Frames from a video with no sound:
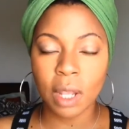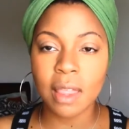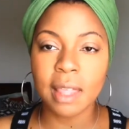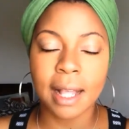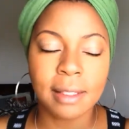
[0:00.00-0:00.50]

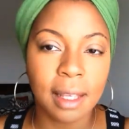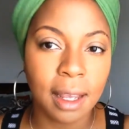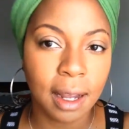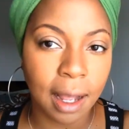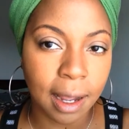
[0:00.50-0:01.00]
And that's
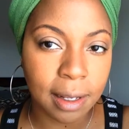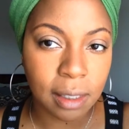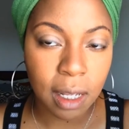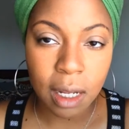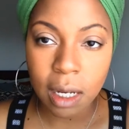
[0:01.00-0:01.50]
it, guys.
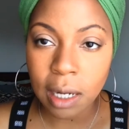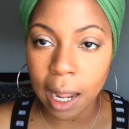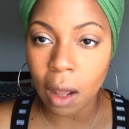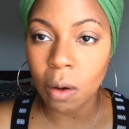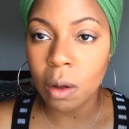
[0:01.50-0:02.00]

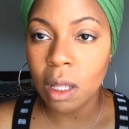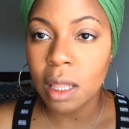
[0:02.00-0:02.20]
Now,